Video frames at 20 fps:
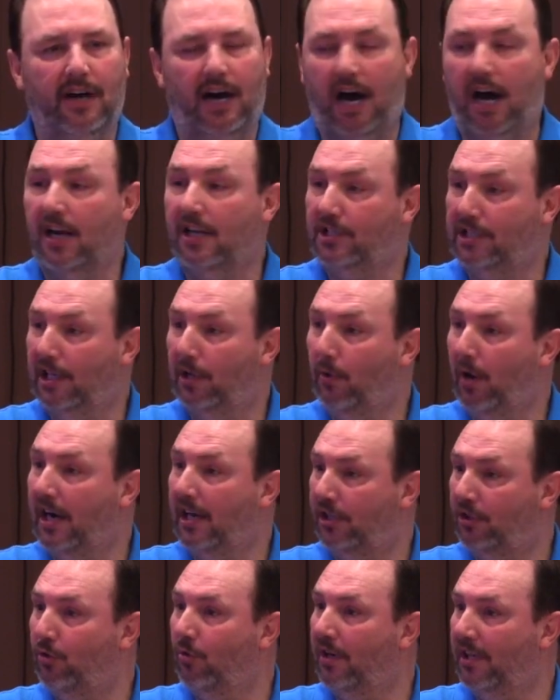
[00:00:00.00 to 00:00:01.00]
Honestly, where
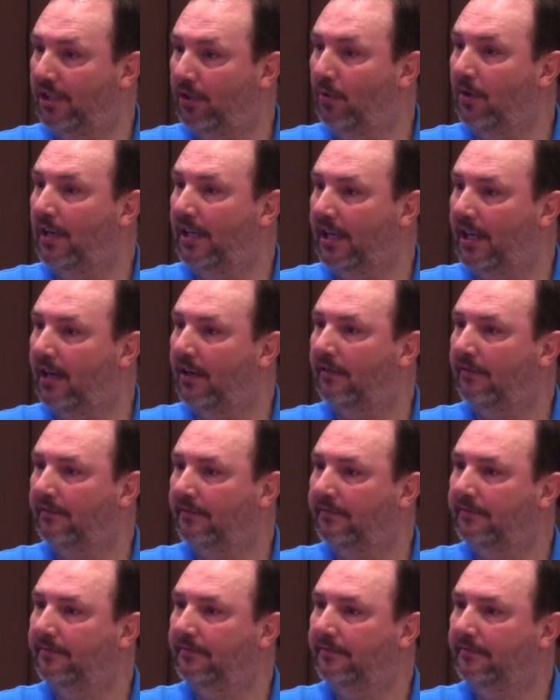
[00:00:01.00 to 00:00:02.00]
did 2020 go?
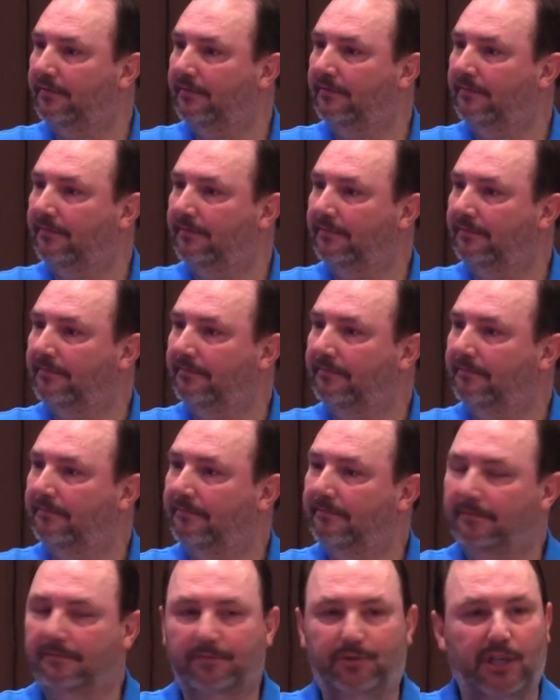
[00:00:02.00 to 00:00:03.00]

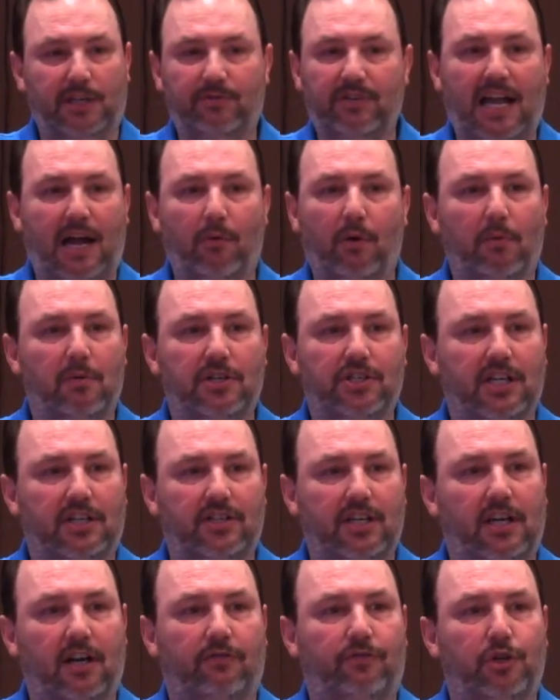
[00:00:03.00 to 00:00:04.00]
Seems like we were
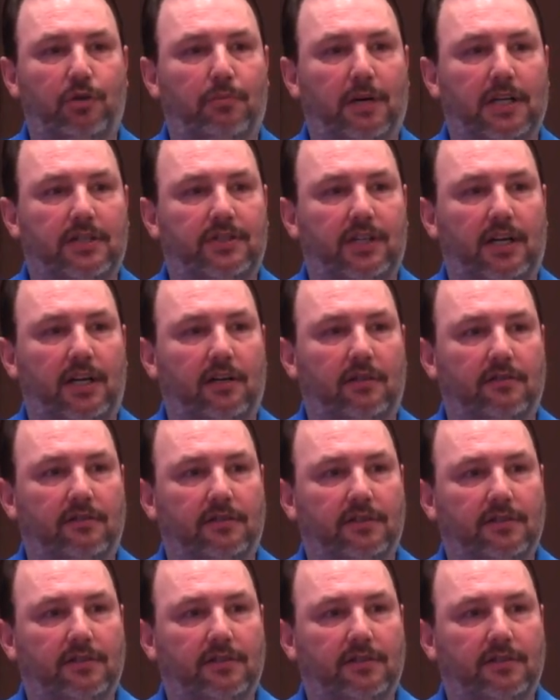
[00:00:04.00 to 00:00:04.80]
just here a few months ago.